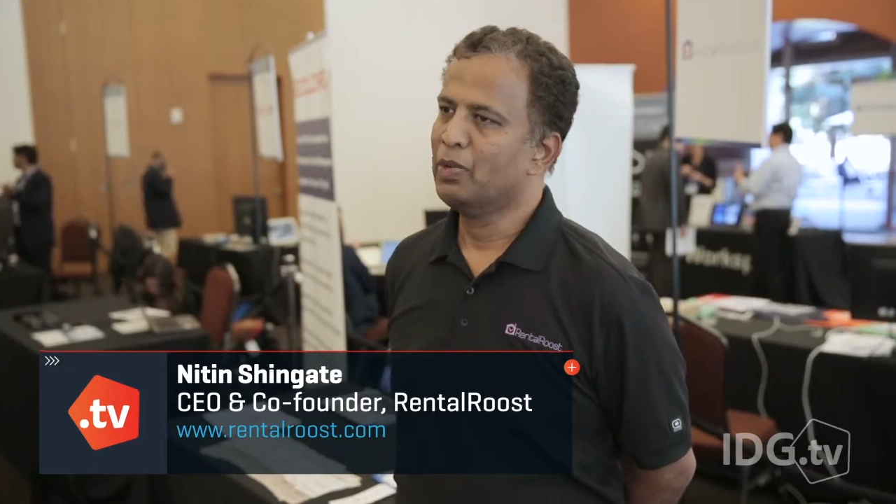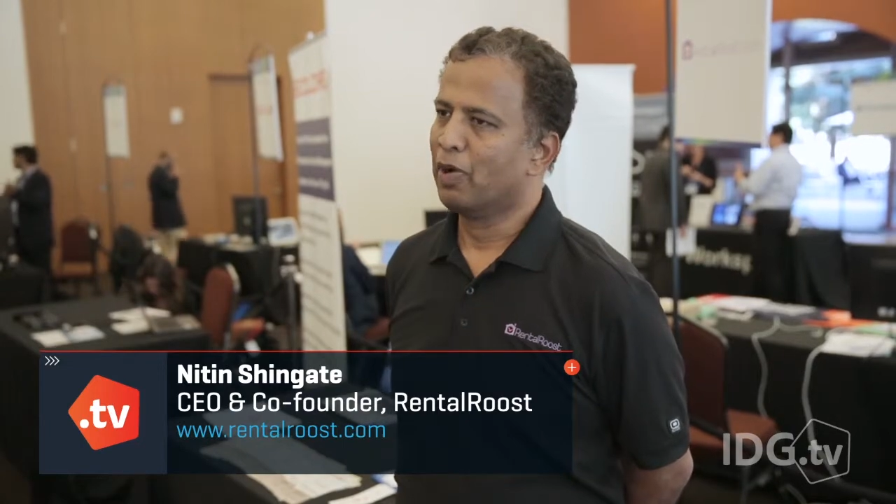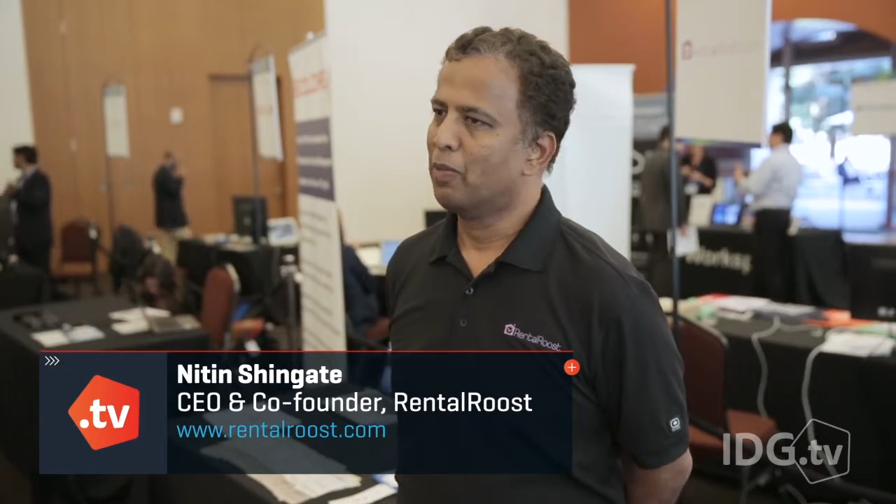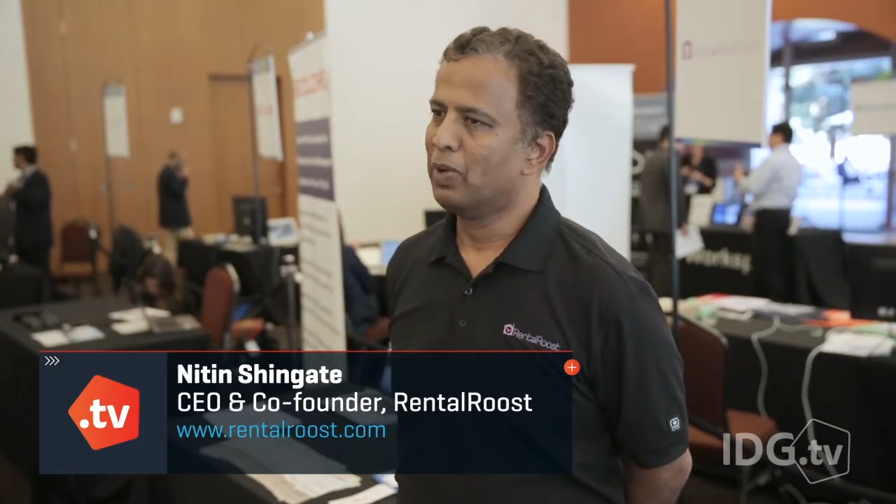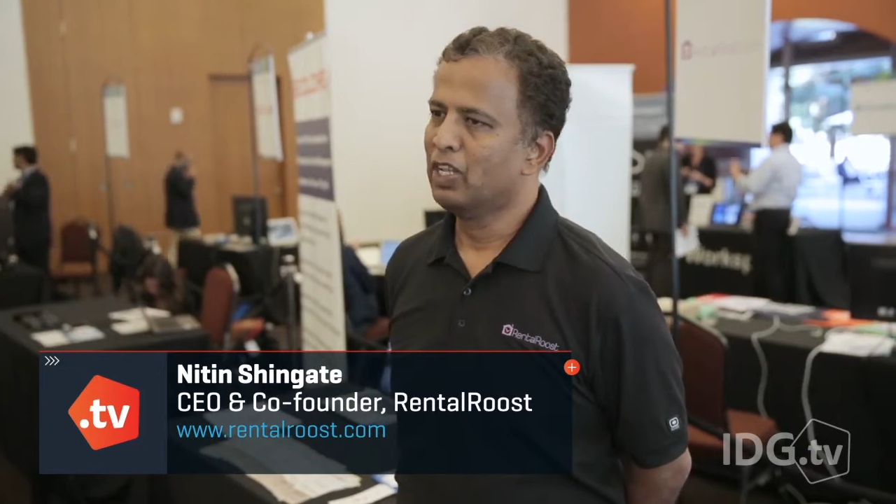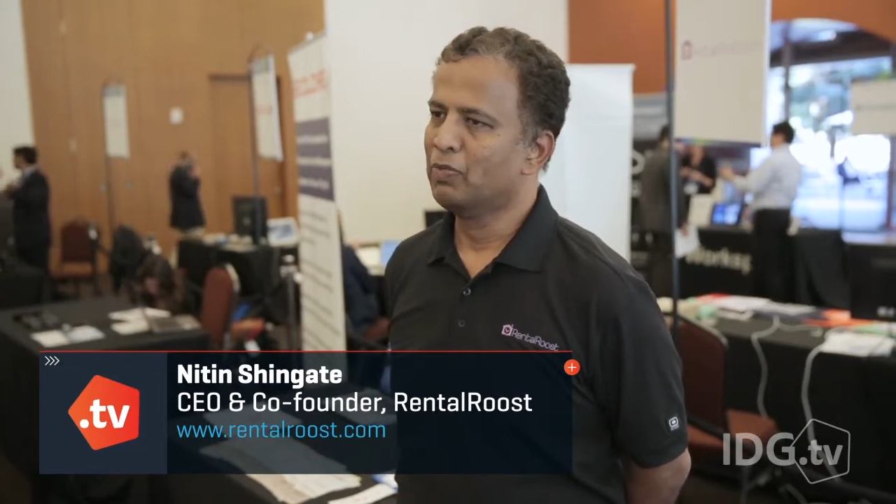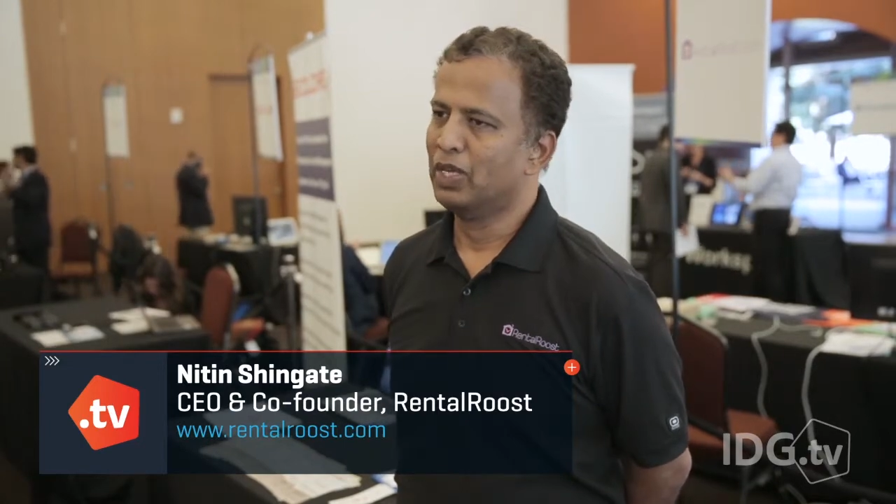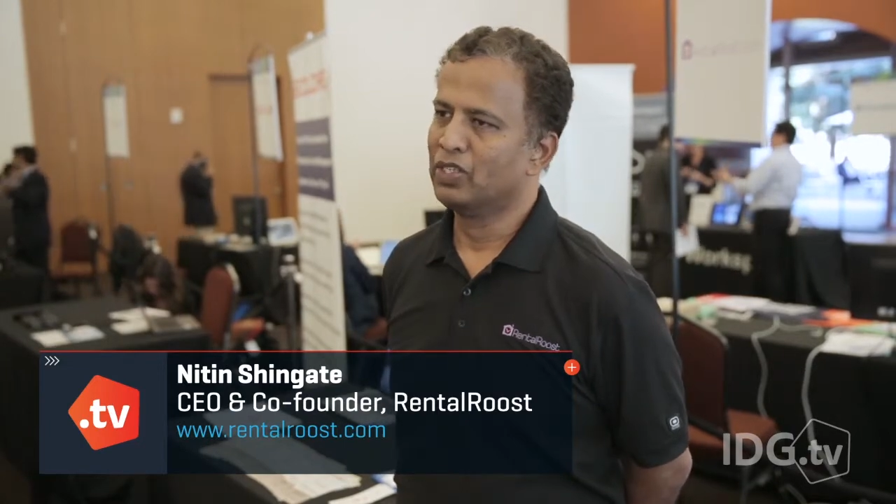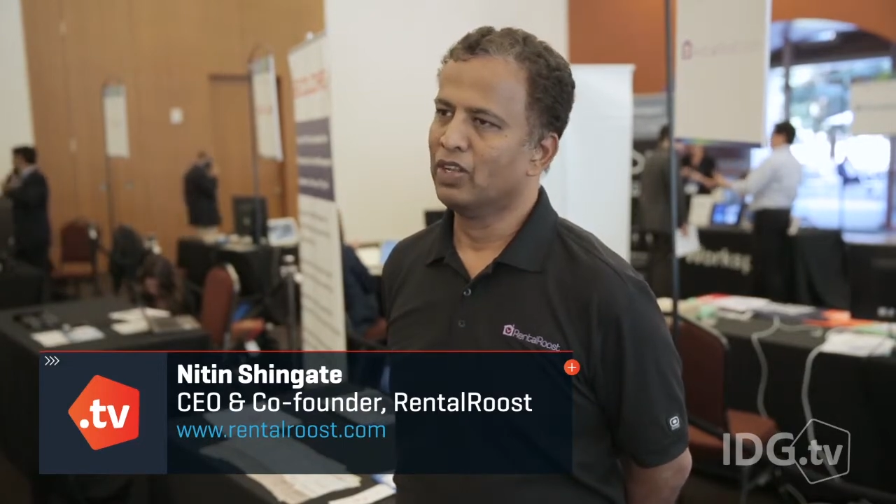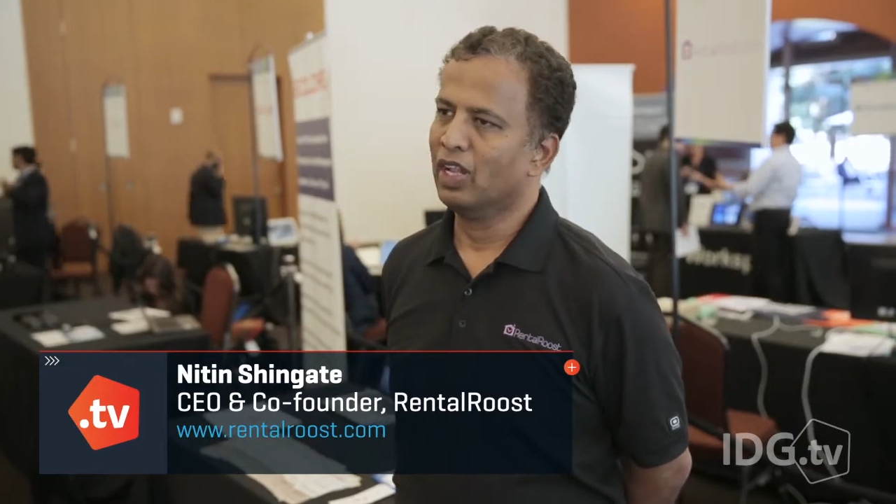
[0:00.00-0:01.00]
the properties
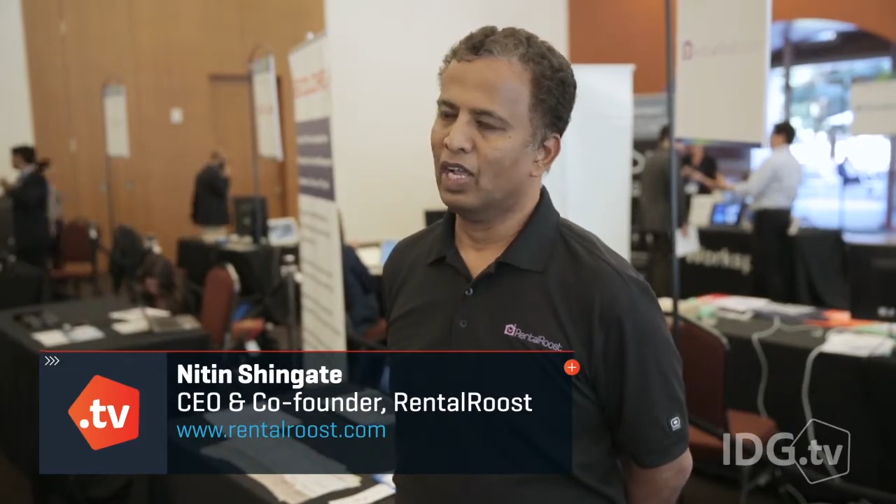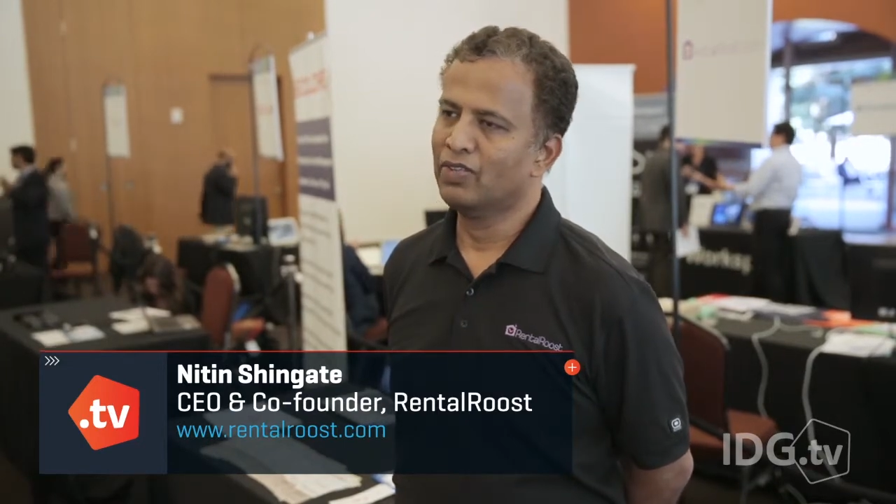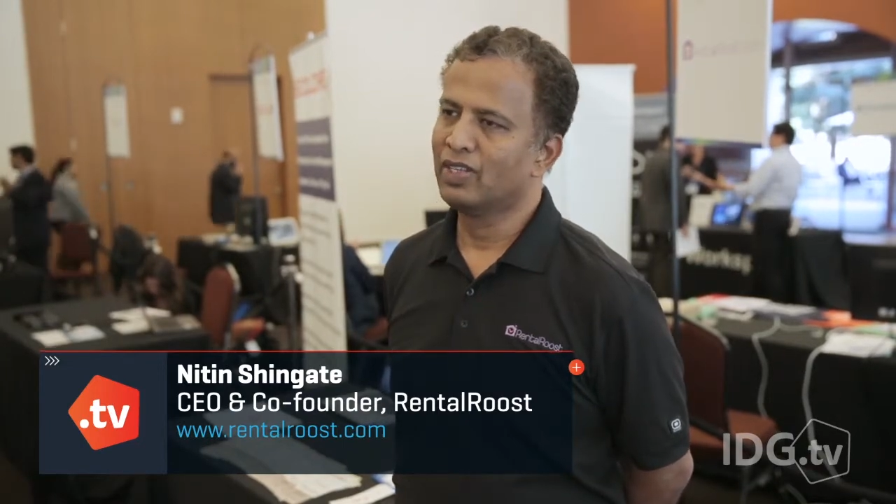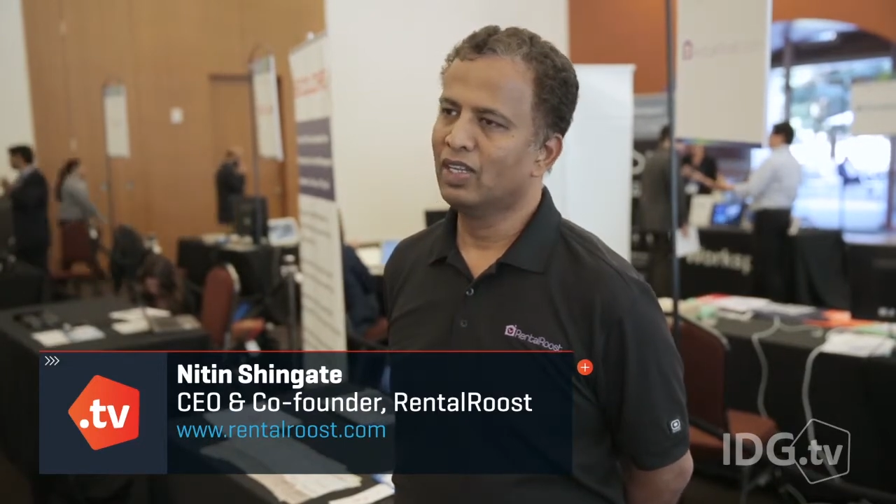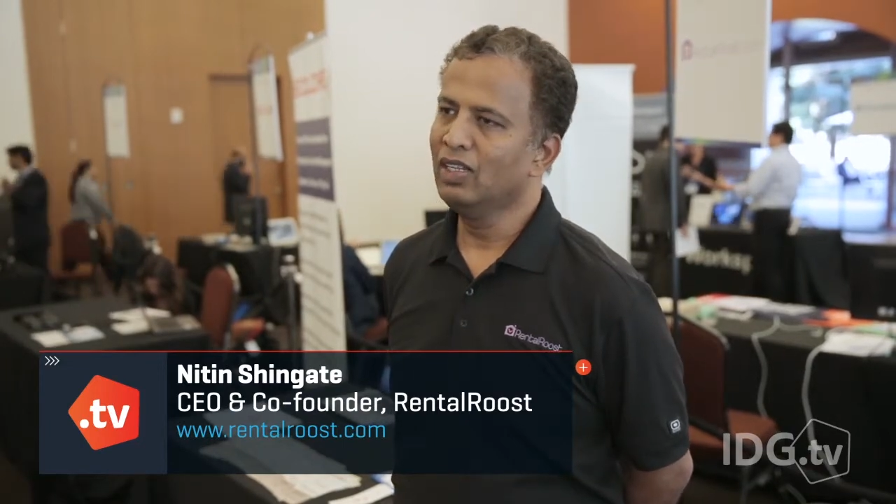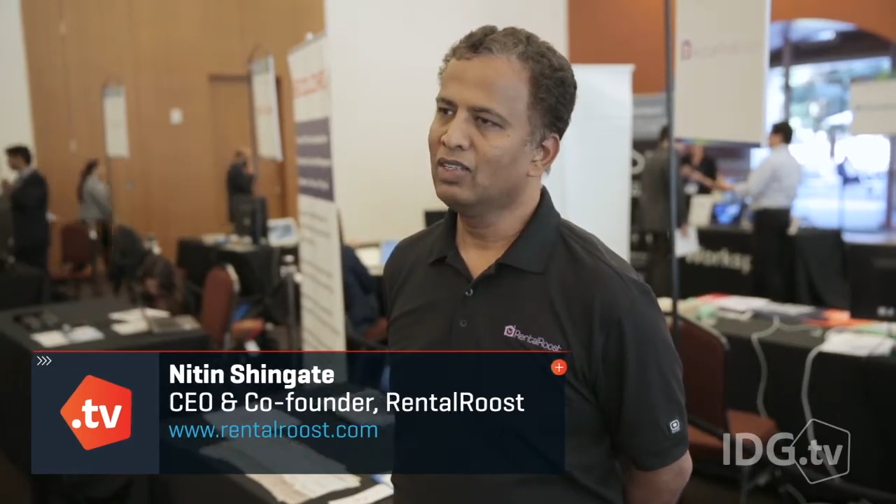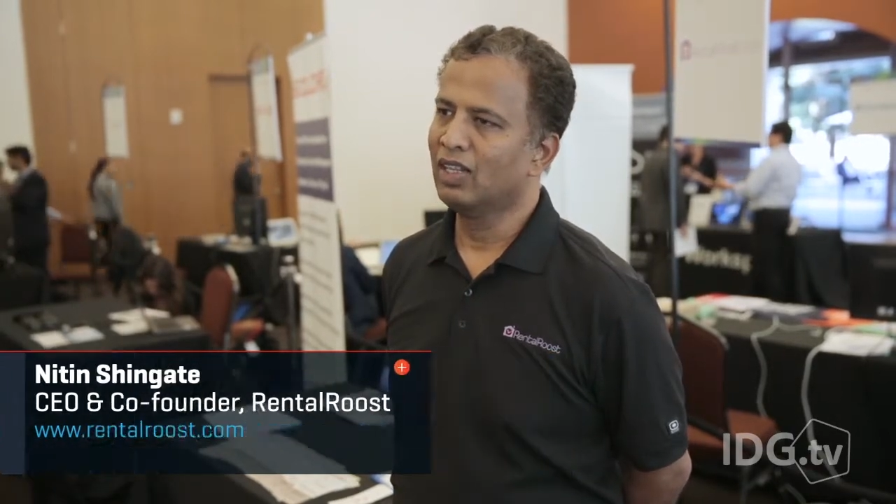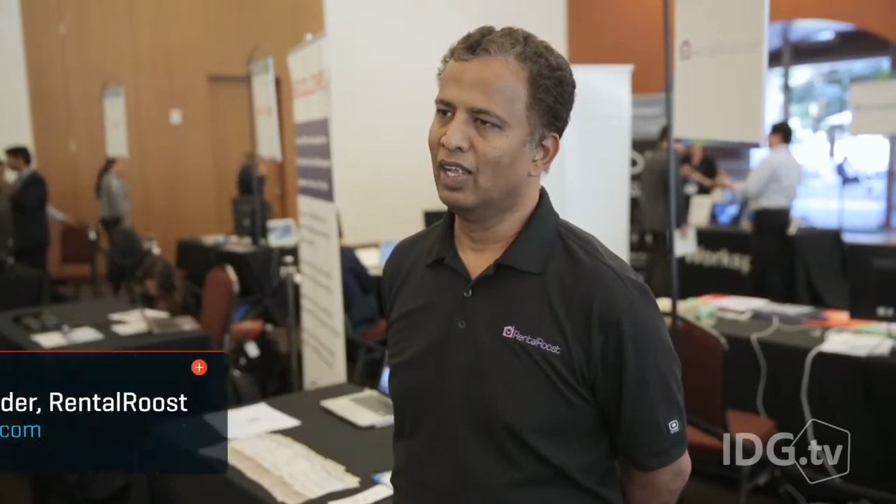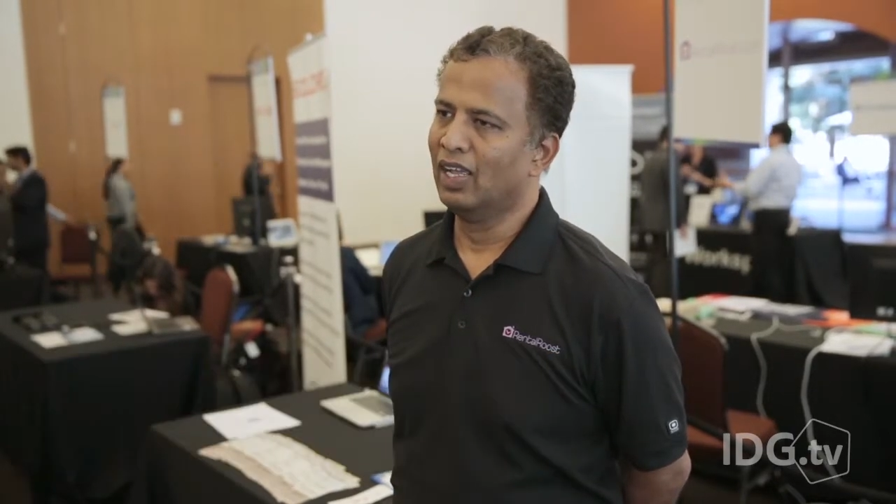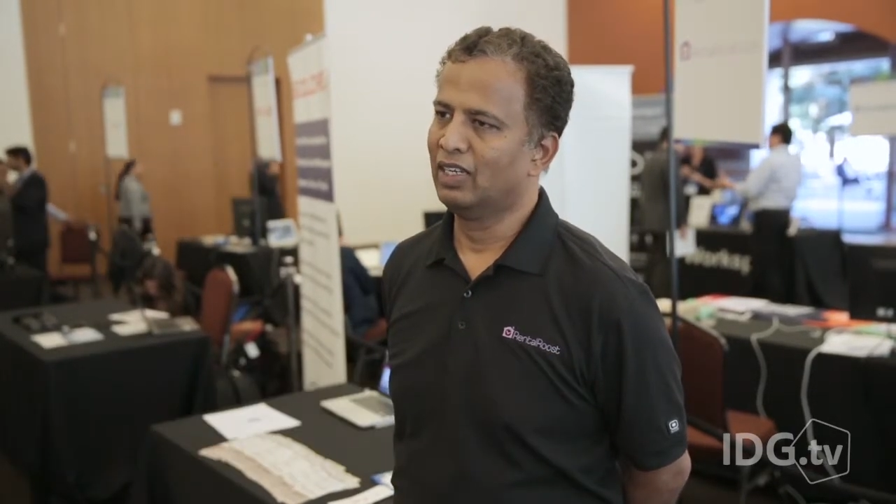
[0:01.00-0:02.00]
based on the lifestyle,
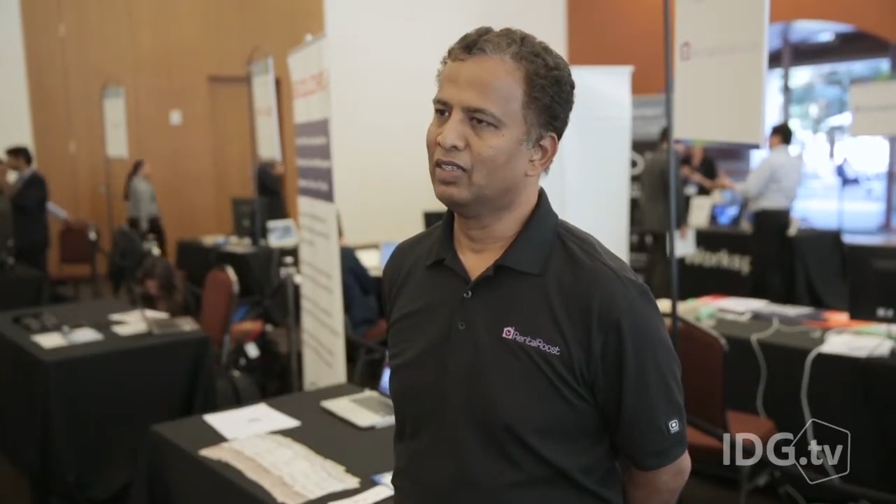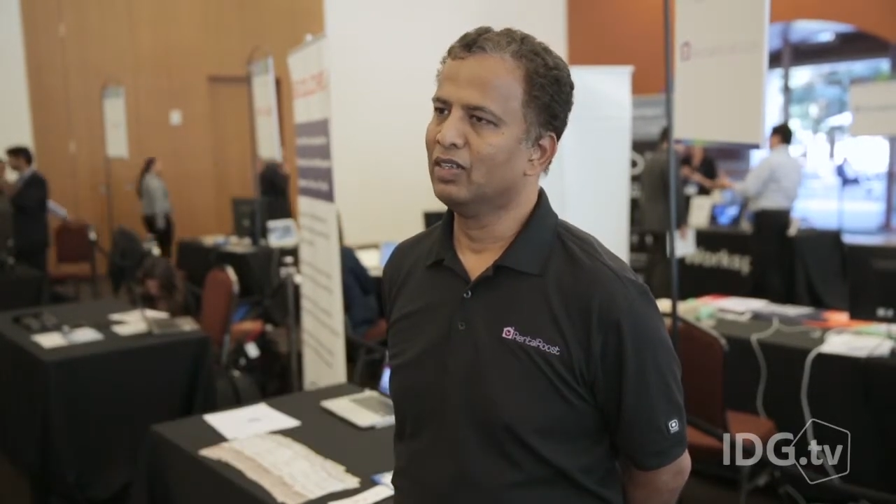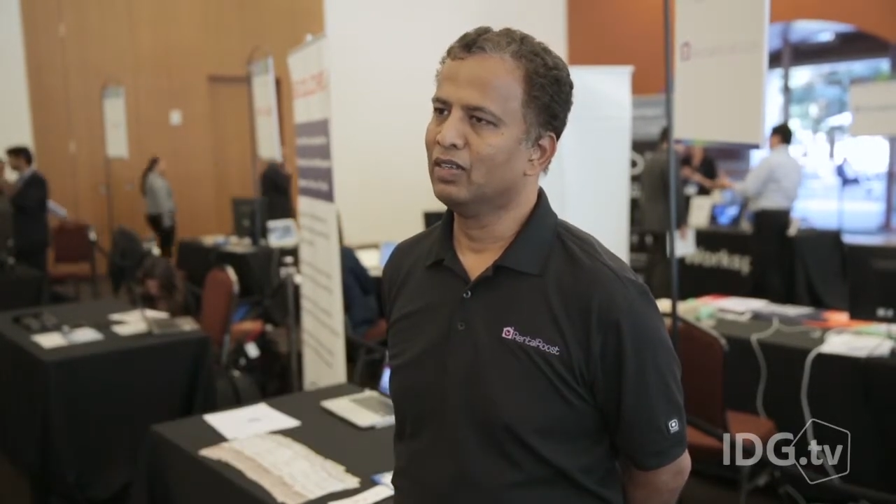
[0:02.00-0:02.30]
like